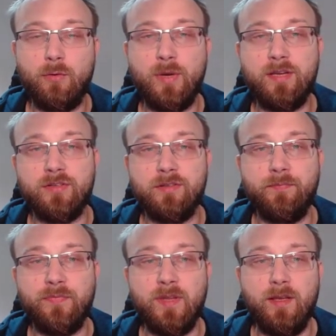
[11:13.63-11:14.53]

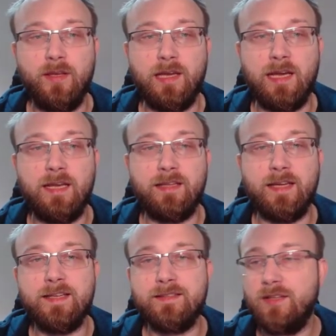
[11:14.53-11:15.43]
equation. And
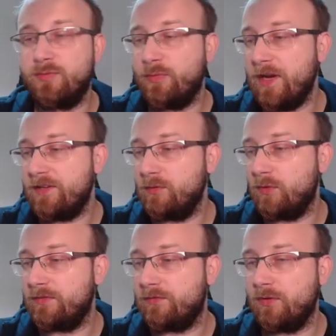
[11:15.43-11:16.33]
I guess the inspiration
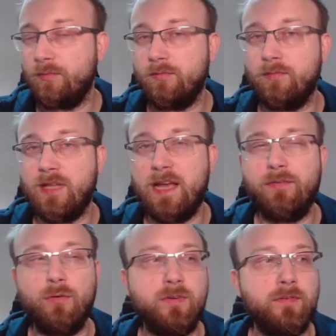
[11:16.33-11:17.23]
was from
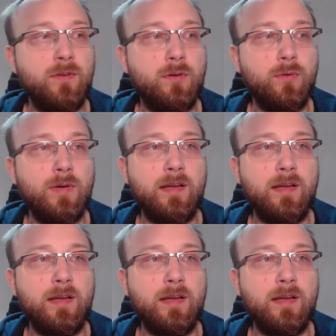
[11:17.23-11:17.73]
Life Overflow.